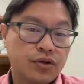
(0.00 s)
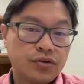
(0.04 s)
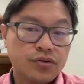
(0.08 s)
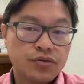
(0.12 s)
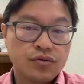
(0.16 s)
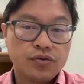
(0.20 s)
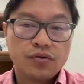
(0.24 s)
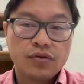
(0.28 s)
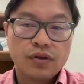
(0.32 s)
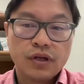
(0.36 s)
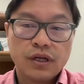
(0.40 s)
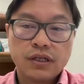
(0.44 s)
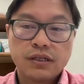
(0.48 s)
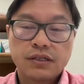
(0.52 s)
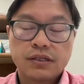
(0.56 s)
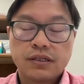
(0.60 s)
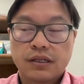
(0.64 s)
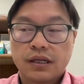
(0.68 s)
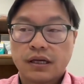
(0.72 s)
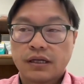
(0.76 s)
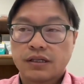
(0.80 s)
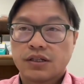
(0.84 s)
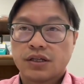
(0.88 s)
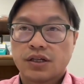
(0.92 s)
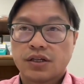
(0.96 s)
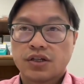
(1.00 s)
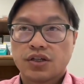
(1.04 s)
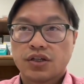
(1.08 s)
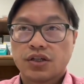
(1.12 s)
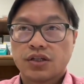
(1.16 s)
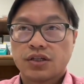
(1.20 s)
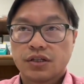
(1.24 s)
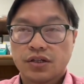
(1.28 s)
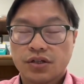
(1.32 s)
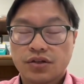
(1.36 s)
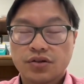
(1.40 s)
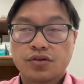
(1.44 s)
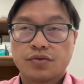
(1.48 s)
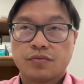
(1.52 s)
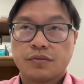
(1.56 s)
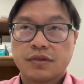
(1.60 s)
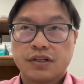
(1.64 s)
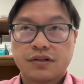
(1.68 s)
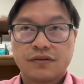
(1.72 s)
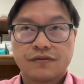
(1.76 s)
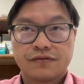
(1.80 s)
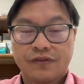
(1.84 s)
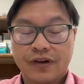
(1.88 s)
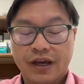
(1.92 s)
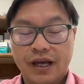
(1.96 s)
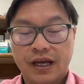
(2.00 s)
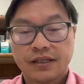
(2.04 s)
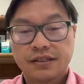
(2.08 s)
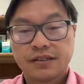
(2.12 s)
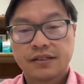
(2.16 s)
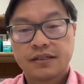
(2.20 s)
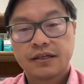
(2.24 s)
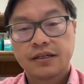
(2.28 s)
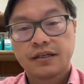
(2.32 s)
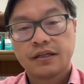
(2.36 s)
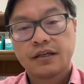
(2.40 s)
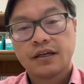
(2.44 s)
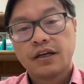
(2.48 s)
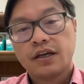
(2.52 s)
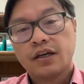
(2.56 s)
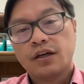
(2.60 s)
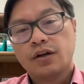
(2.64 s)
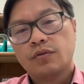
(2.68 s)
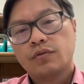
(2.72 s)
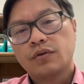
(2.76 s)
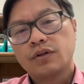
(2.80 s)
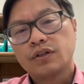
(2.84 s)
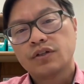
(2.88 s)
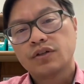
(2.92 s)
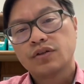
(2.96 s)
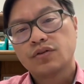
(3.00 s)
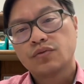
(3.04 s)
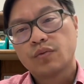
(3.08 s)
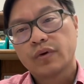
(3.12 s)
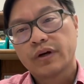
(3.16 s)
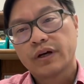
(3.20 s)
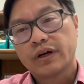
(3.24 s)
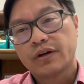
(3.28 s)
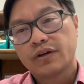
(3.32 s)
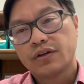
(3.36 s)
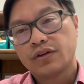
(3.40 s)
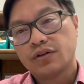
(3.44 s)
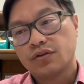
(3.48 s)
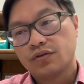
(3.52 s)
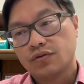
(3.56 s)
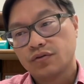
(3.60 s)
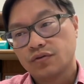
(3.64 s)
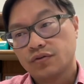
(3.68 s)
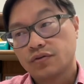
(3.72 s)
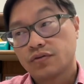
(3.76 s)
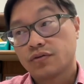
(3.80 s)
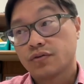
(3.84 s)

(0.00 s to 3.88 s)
can do things less, such as intermittent fasting, which is where you